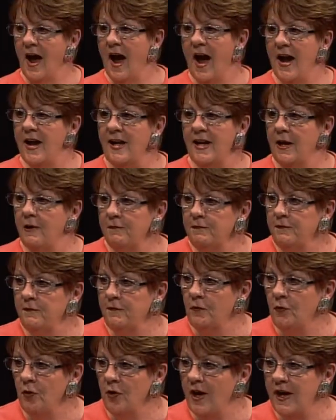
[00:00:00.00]
I love
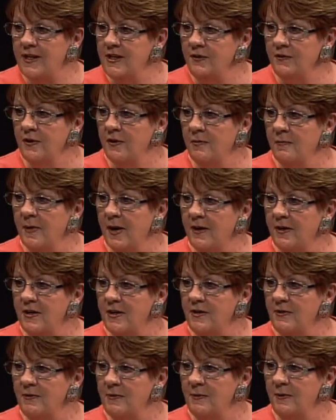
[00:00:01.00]
fall. I don't know about
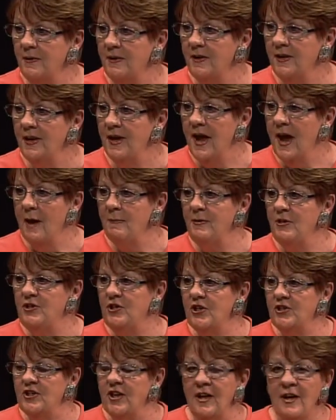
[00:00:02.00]
you. I mean,
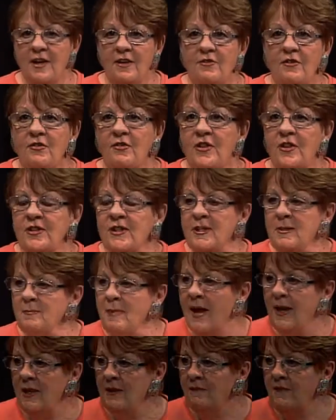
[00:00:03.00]
just the
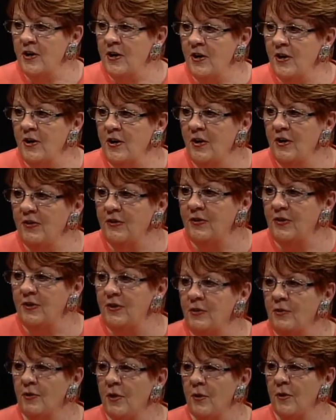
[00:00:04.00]
smell of the earth and,
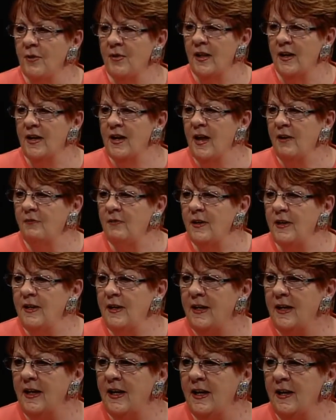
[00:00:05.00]
you know, the lovely
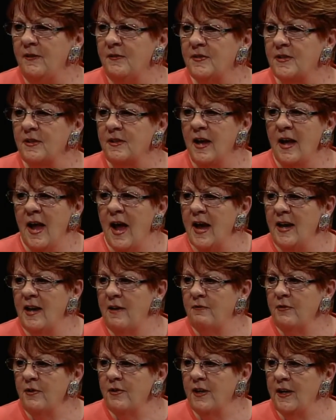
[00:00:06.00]
leaves and, and
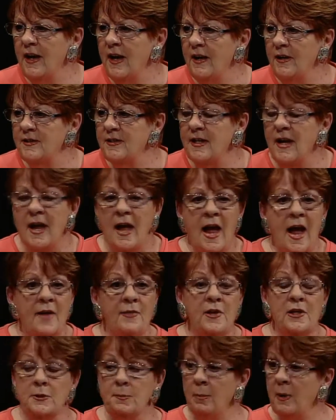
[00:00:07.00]
everything else.
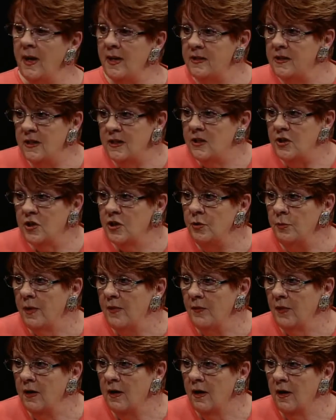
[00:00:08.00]
And there's plenty to do
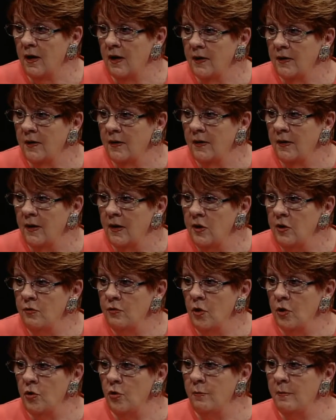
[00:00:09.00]
in the garden. You
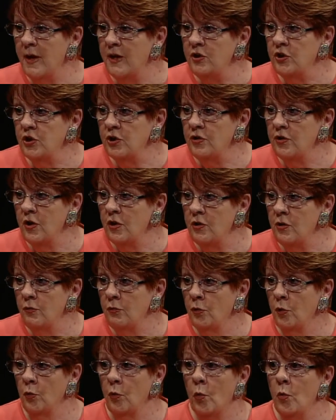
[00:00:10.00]
know, you mentioned that you
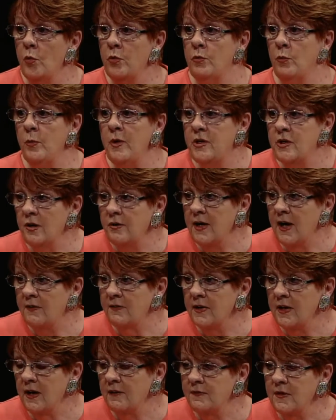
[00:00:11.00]
thought, oh, we don't have
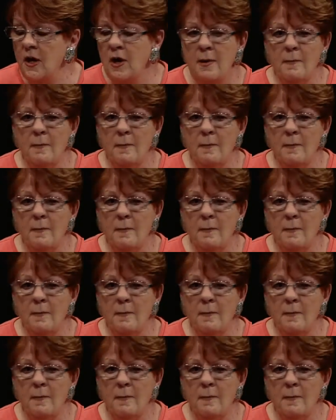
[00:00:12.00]
enough.